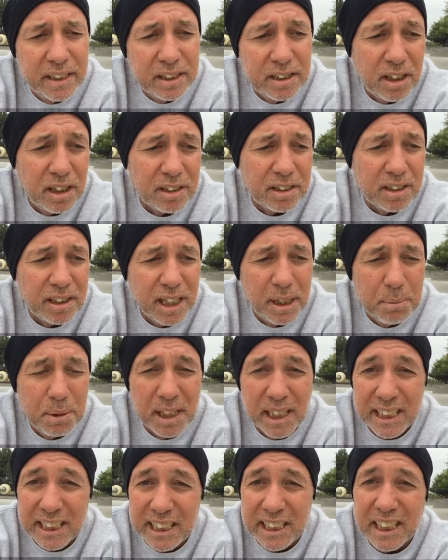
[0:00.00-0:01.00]
the doctor gave me
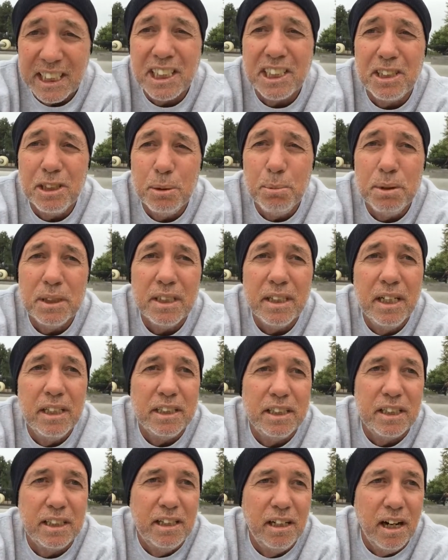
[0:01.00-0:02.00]
like 6 tubes of
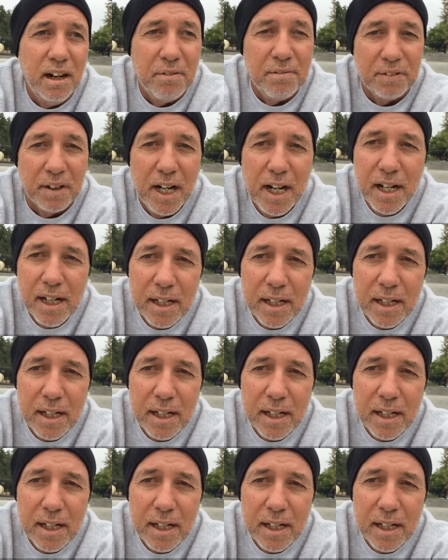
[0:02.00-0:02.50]
this stuff,